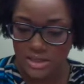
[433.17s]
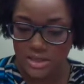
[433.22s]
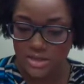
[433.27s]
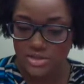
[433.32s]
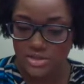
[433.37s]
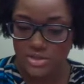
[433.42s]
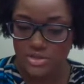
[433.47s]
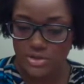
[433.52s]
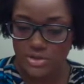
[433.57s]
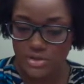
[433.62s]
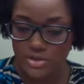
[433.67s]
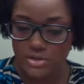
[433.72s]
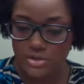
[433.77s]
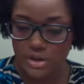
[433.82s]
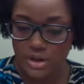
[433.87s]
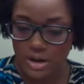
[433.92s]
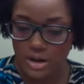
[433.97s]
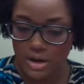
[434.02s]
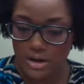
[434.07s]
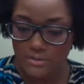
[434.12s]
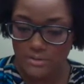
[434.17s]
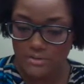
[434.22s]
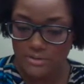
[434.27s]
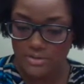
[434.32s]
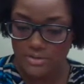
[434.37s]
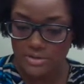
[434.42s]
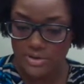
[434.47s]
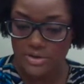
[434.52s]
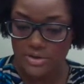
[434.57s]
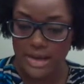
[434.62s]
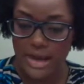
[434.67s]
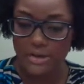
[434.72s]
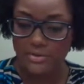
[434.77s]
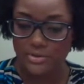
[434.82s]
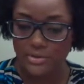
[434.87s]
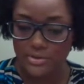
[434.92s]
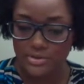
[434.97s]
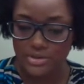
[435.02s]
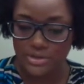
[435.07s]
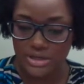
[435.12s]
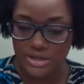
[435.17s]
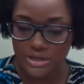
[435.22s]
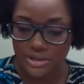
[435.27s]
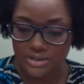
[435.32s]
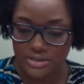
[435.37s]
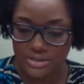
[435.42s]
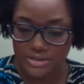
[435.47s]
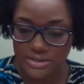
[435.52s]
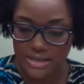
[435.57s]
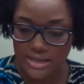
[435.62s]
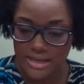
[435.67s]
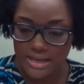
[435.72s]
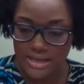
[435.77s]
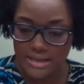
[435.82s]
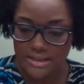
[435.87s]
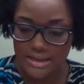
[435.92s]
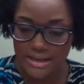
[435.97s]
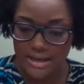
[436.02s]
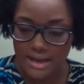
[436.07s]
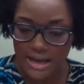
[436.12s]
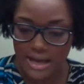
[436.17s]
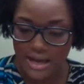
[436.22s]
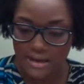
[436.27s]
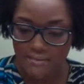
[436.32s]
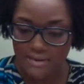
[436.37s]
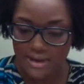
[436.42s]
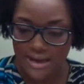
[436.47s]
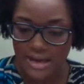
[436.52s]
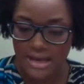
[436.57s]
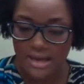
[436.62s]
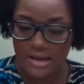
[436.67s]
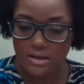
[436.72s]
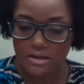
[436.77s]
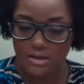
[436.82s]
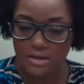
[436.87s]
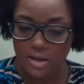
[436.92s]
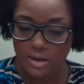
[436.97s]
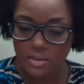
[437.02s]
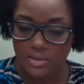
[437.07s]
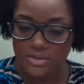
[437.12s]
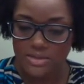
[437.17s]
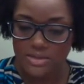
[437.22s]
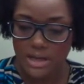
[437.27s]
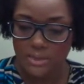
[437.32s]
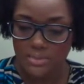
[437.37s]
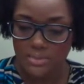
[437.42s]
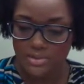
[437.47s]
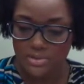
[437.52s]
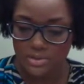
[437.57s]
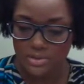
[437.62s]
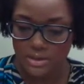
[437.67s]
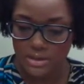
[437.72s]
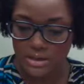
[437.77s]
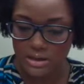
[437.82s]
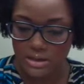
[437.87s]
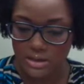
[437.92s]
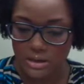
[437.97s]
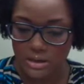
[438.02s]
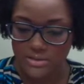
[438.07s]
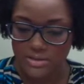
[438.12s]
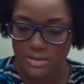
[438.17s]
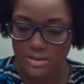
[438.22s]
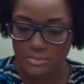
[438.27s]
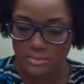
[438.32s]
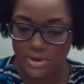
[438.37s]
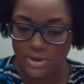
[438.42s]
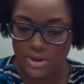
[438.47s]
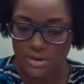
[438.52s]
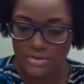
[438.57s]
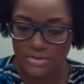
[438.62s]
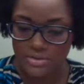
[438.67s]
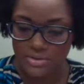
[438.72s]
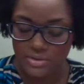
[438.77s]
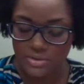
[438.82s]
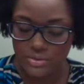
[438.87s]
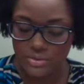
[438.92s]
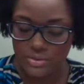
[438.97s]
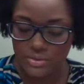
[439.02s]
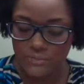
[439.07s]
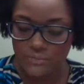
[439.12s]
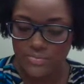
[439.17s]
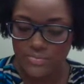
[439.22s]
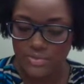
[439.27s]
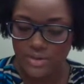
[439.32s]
to turn out those goods that have a lowest opportunity cost compared to